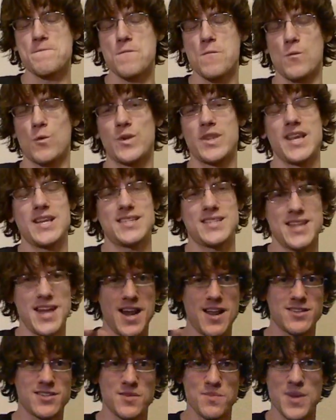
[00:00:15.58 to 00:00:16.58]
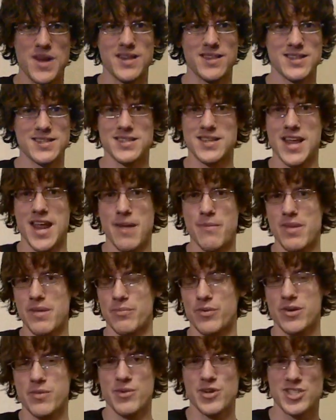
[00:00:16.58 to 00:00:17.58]
When they set out to make this game, they
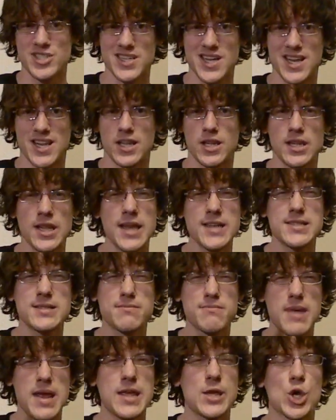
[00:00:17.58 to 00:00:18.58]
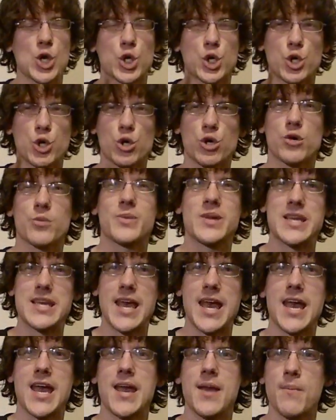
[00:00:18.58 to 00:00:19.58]
pretty much said, let's make a Kirby
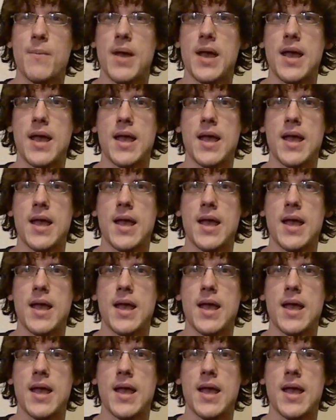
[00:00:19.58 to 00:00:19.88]
game,